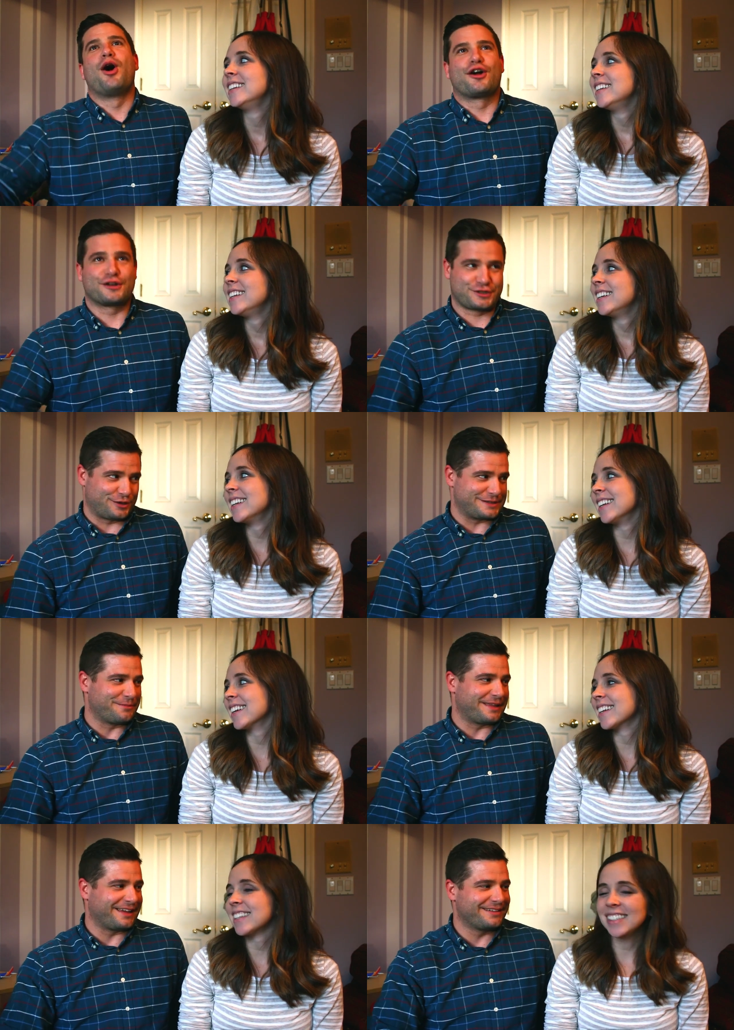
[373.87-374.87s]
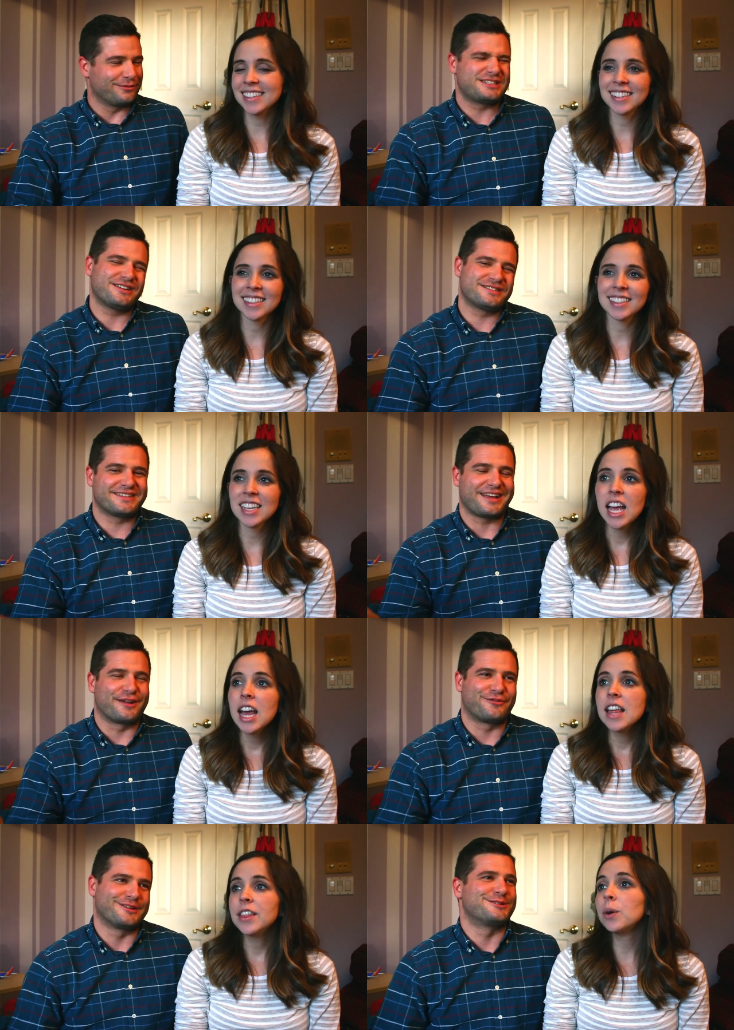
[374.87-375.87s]
Speaker 1: March
Speaker 2: or something, which is
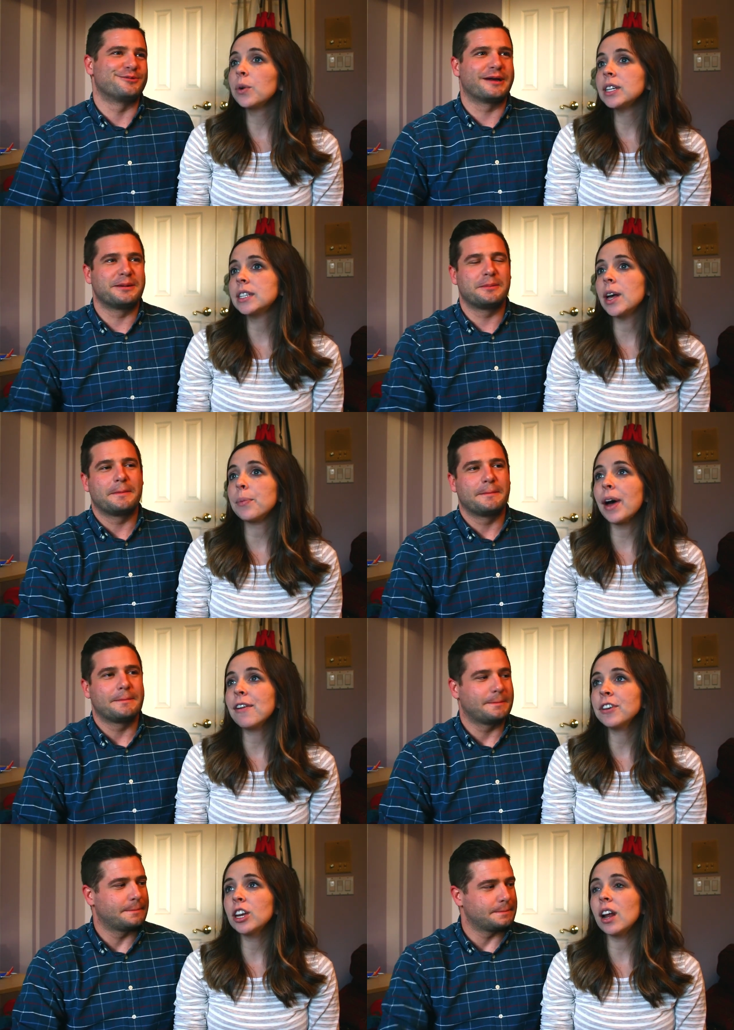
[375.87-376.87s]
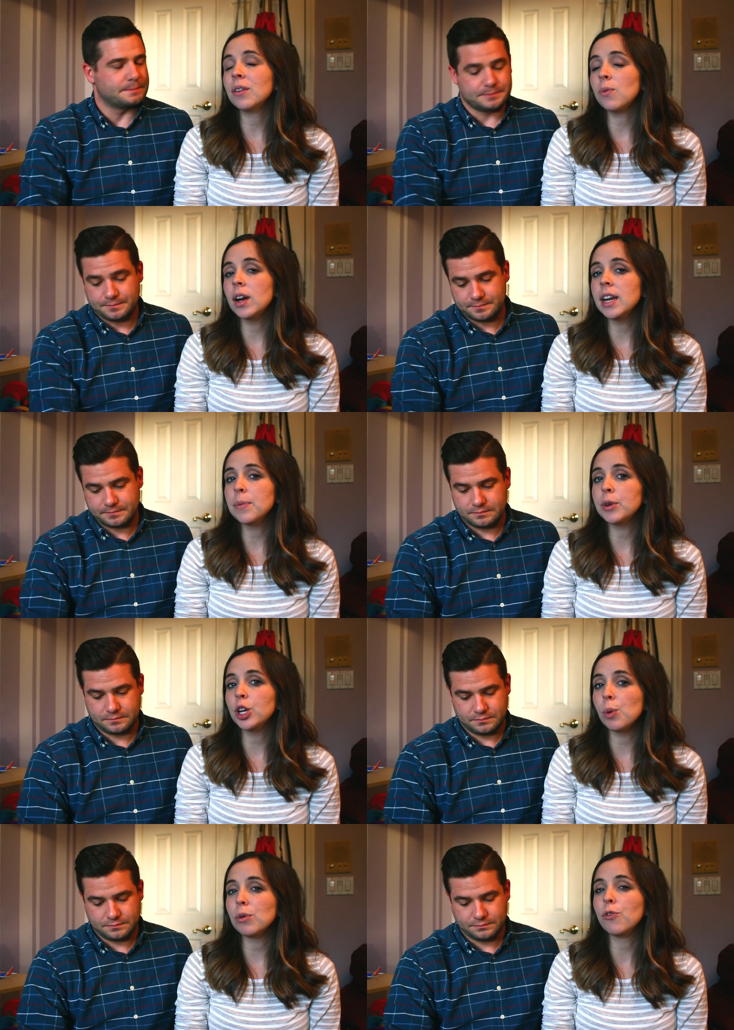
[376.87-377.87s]
kind of fun. There were some, but I figured I'd want him to
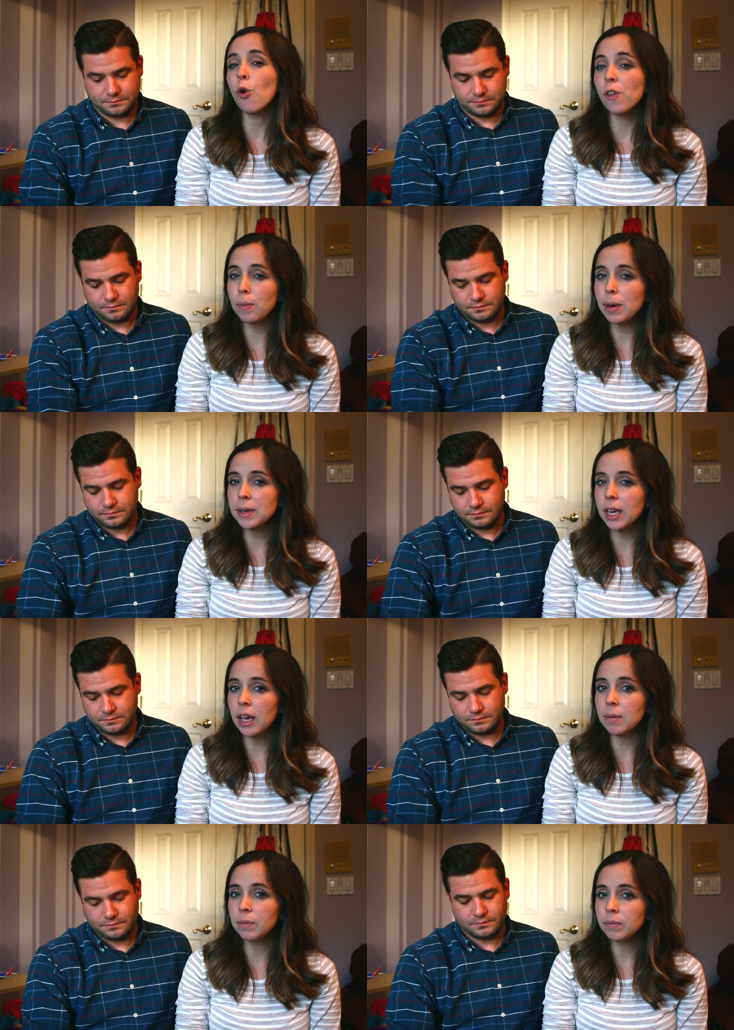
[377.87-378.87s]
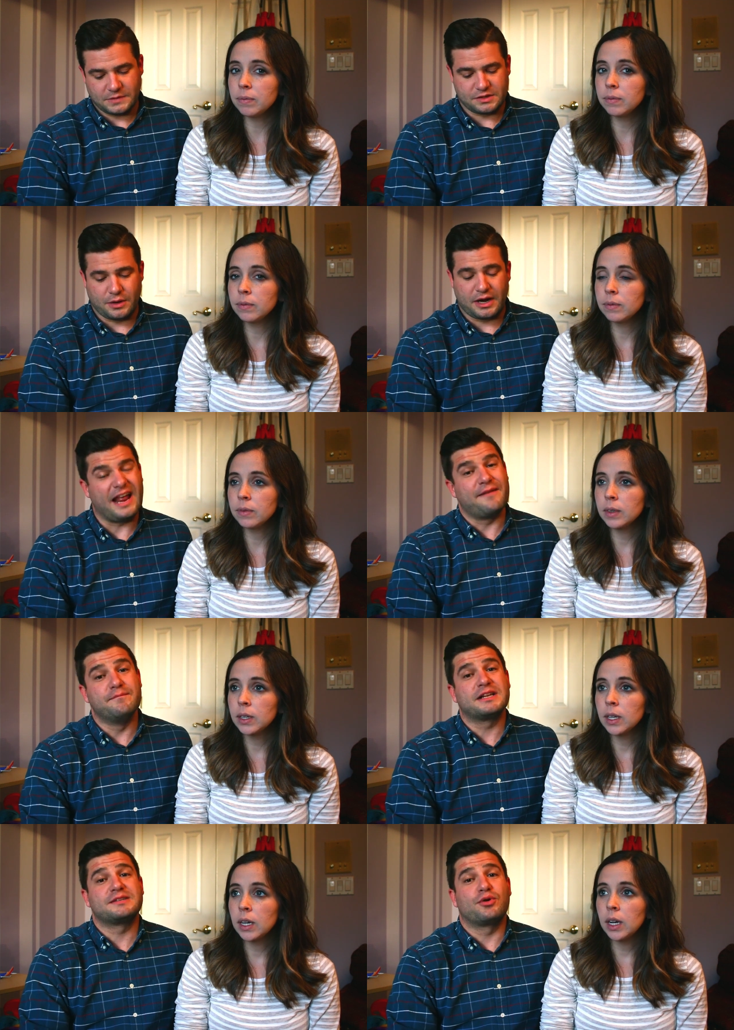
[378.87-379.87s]
go before the baby came.
Speaker 1: Because we're not going to have
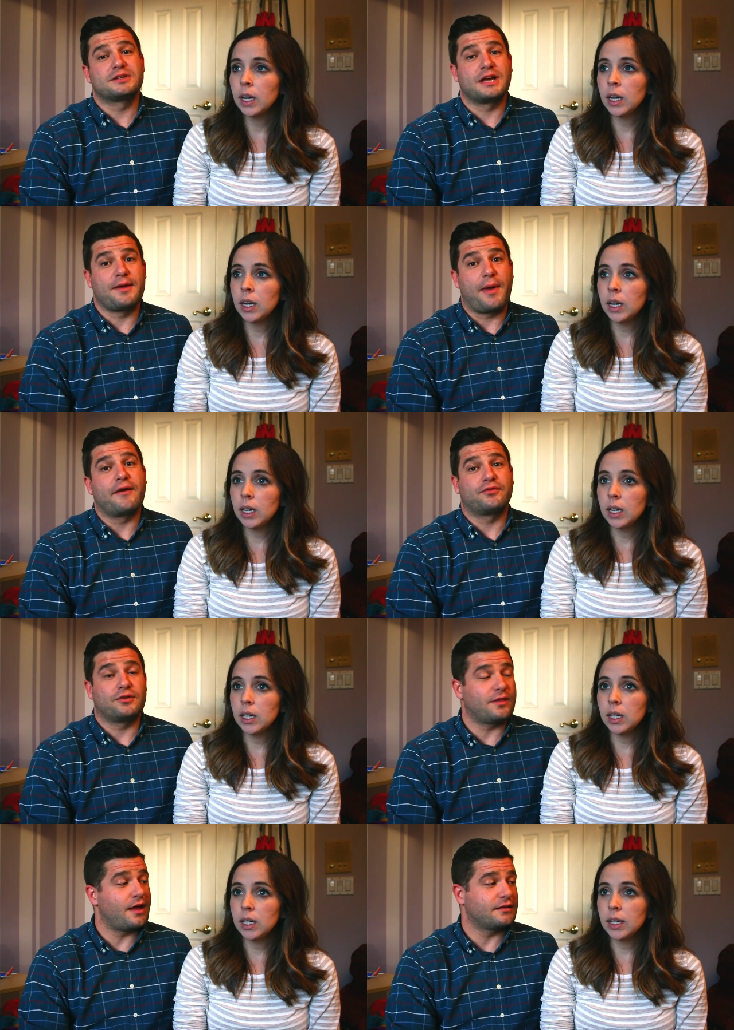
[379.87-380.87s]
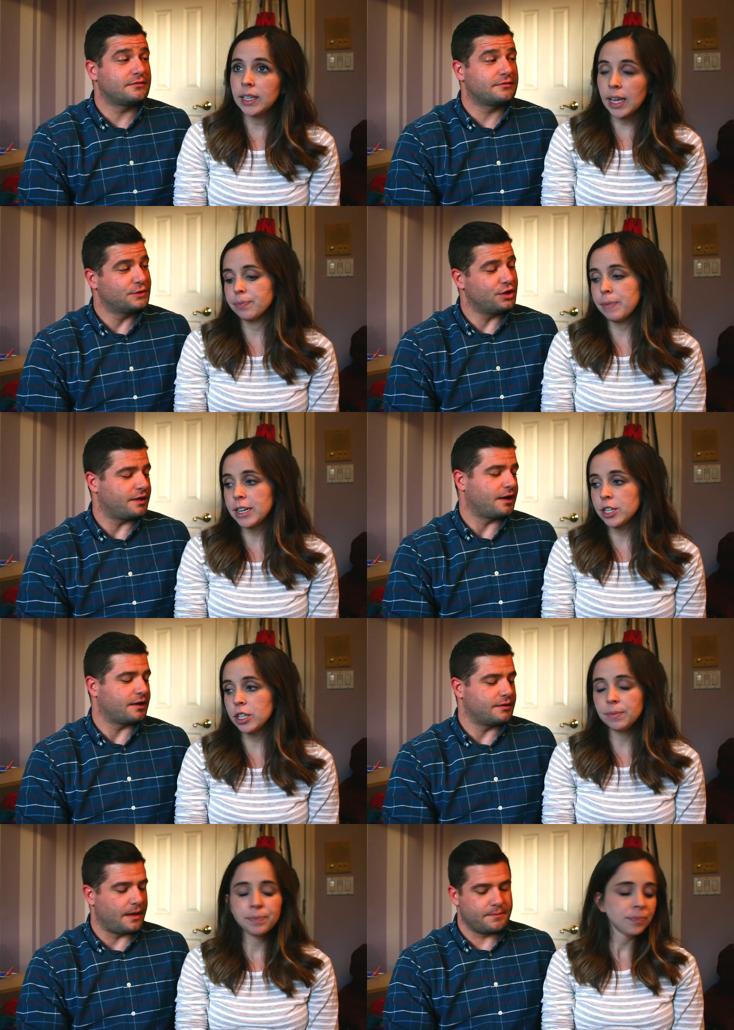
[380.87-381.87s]
much more time after that. Yeah.
Speaker 2: Good my turn?